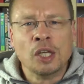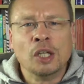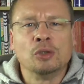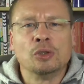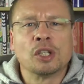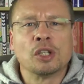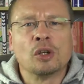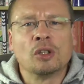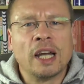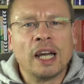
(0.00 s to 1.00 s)
You can
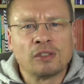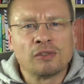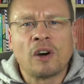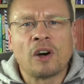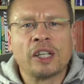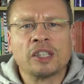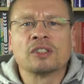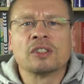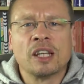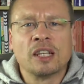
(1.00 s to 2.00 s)
go as far as
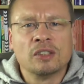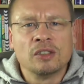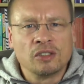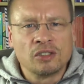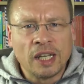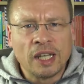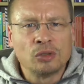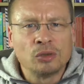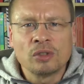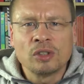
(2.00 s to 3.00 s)
saying
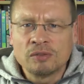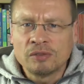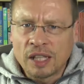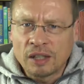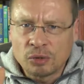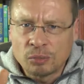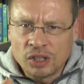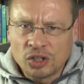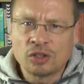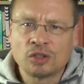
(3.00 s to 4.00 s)
you don't even have to be
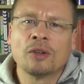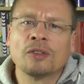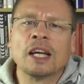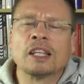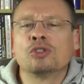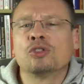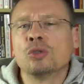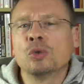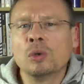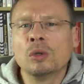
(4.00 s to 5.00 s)
just on that
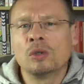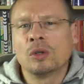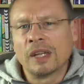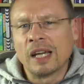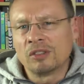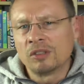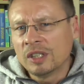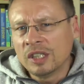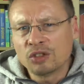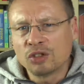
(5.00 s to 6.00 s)
tool, on that
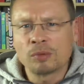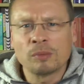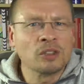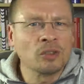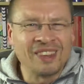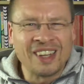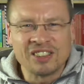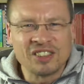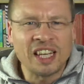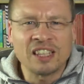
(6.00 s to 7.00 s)
instrument, on
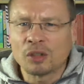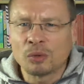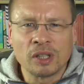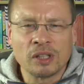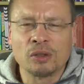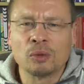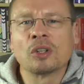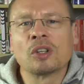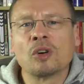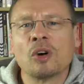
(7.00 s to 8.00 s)
that tactic, whatever you want
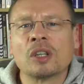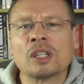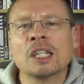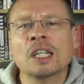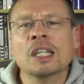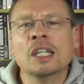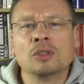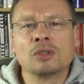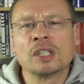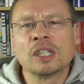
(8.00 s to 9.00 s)
to call it.
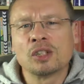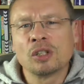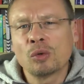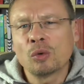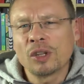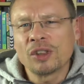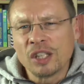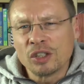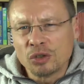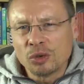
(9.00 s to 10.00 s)
You can actually look what
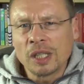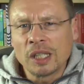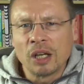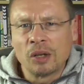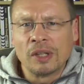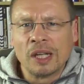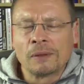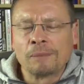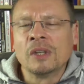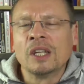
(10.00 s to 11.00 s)
they're doing out
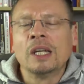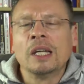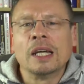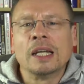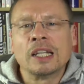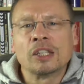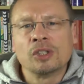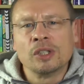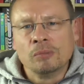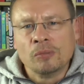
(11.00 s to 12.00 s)
there and
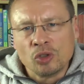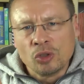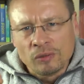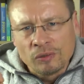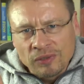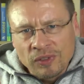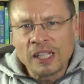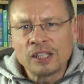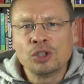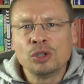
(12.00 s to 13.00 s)
actually
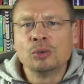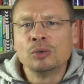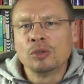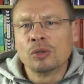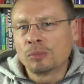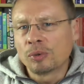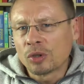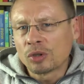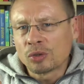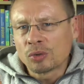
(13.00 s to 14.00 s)
fine-tune your
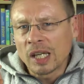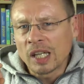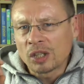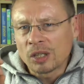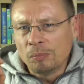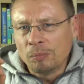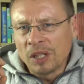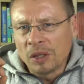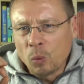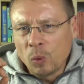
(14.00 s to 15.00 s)
approach to actually
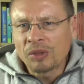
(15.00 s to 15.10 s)
be with